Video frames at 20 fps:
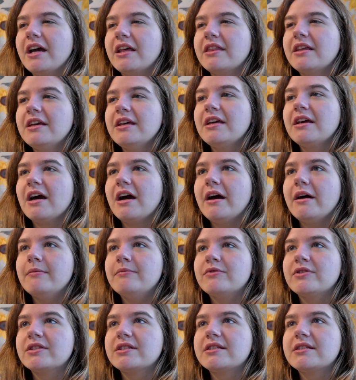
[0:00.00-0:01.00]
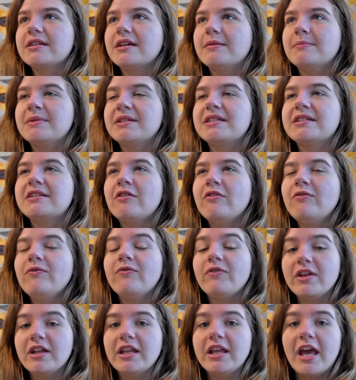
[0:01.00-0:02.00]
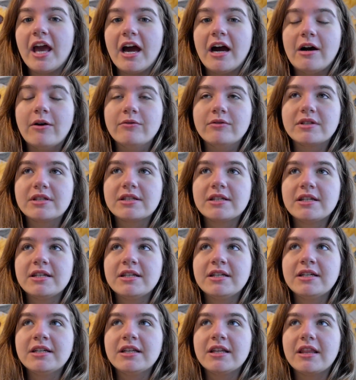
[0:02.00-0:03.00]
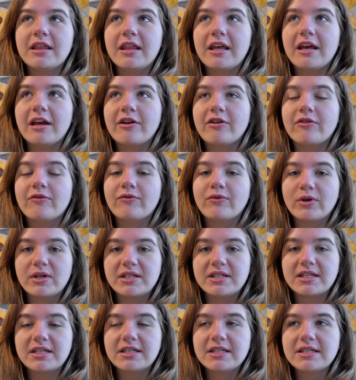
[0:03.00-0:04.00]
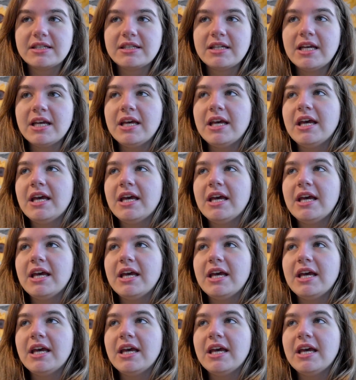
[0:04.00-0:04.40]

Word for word: I think I'm still feeling out their voices